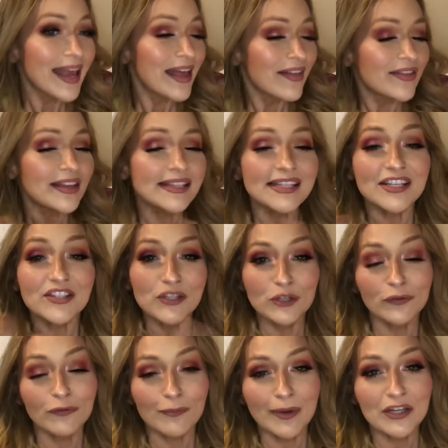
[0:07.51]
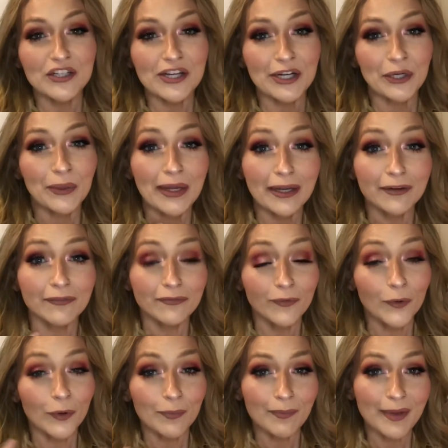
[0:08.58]
This is new for my channel and
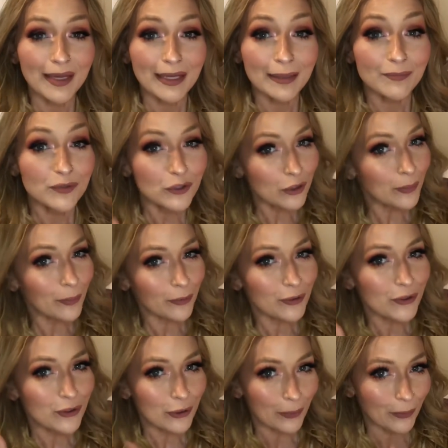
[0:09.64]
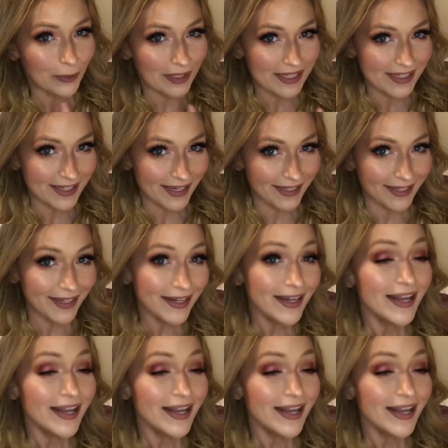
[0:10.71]
for me. I'm super, super excited.